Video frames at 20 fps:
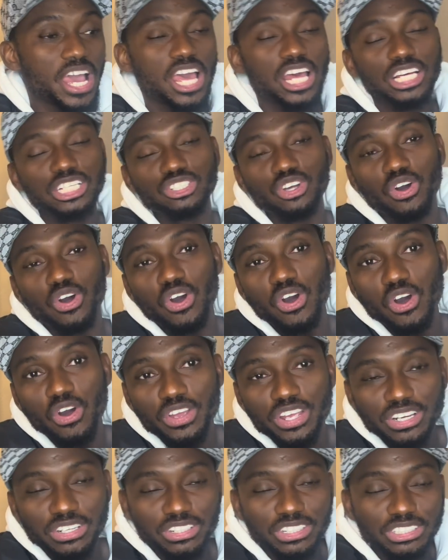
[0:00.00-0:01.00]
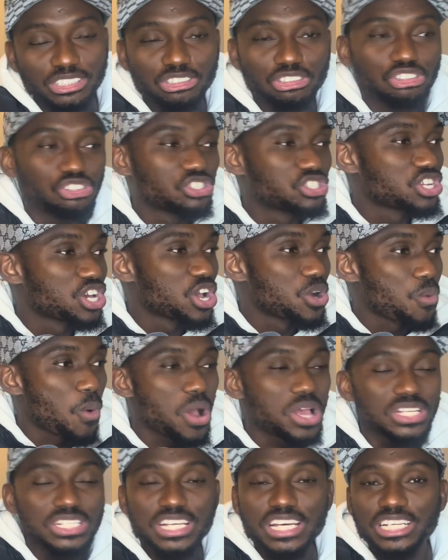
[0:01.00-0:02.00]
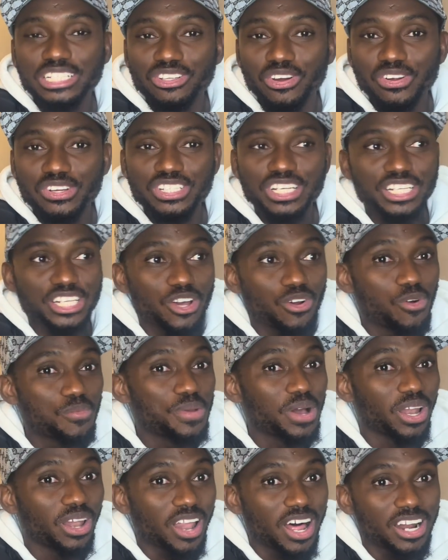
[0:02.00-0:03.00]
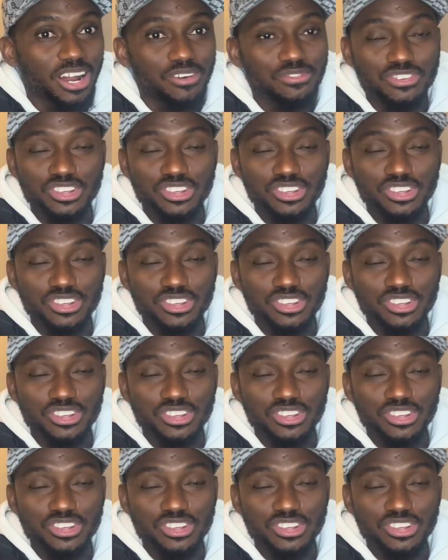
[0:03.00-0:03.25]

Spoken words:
So Tuesday, Wednesday, Thursday, there will be a lot of